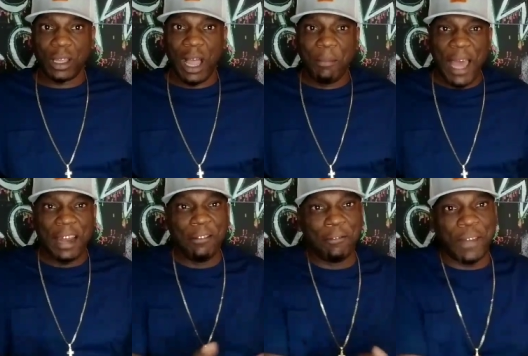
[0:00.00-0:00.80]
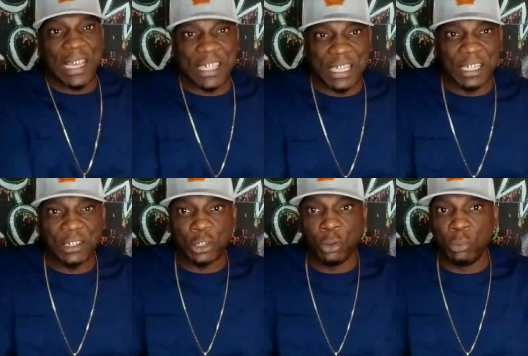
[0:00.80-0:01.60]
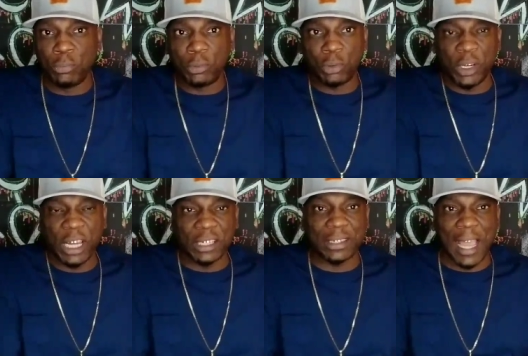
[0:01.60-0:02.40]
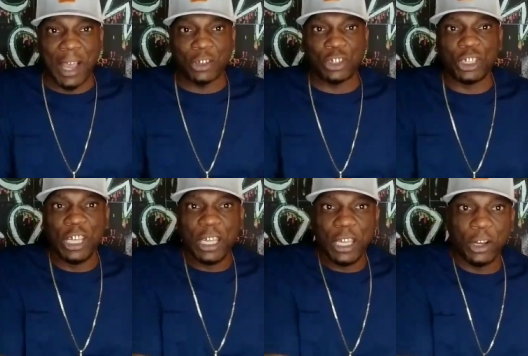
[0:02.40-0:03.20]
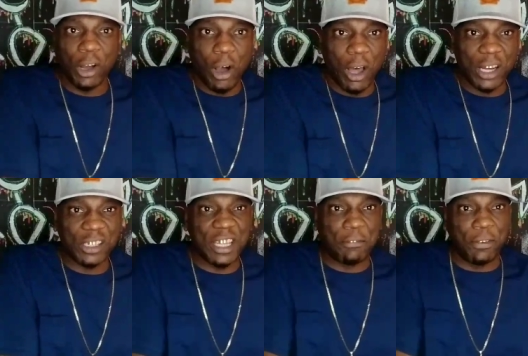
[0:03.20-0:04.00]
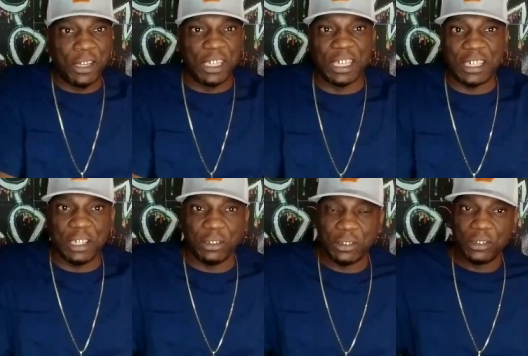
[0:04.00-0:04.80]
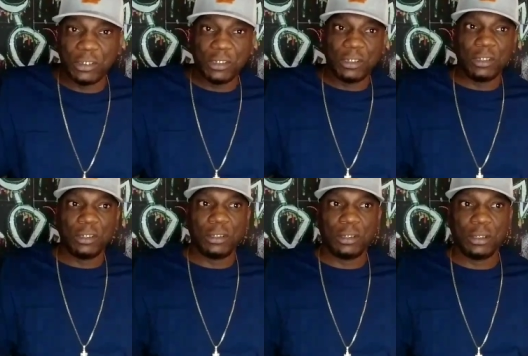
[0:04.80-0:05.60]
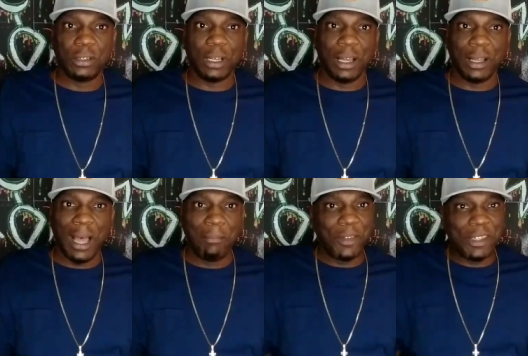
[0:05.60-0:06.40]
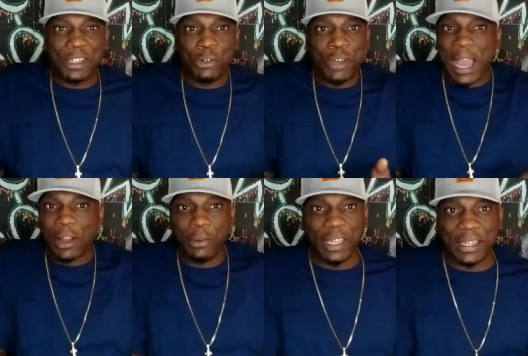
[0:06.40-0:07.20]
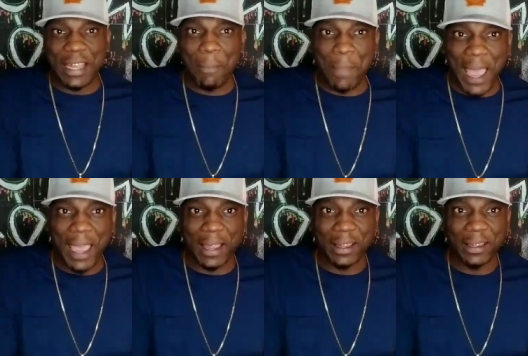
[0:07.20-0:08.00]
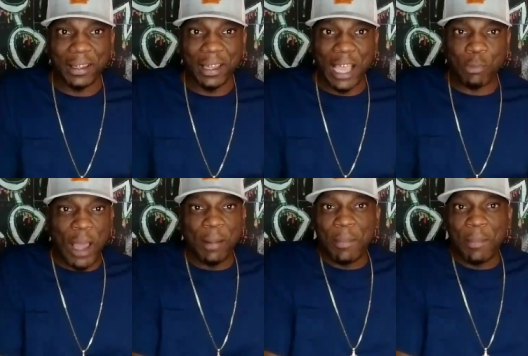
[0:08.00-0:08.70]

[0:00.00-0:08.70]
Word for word: I'm not investing two, three hundred thousand in the artists that finna get killed. I'm, you're not gonna get that back. That's why